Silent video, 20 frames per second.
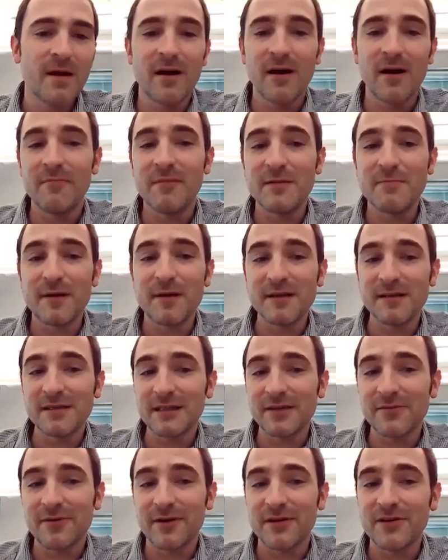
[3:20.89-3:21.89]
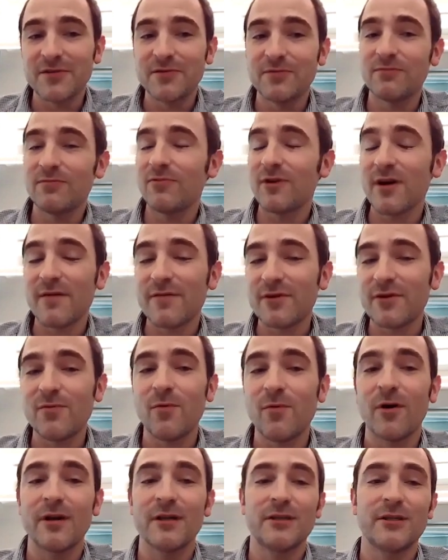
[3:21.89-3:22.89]
And it basically runs wherever
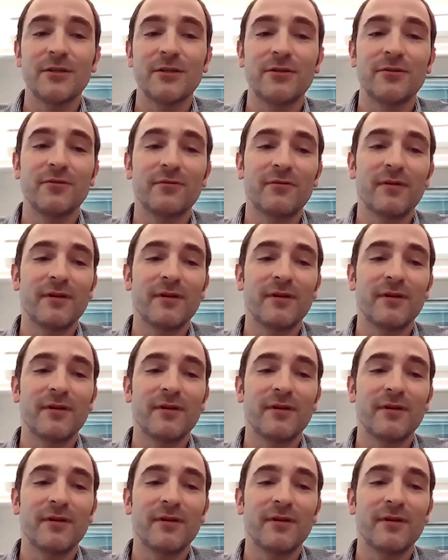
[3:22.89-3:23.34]
you want it to,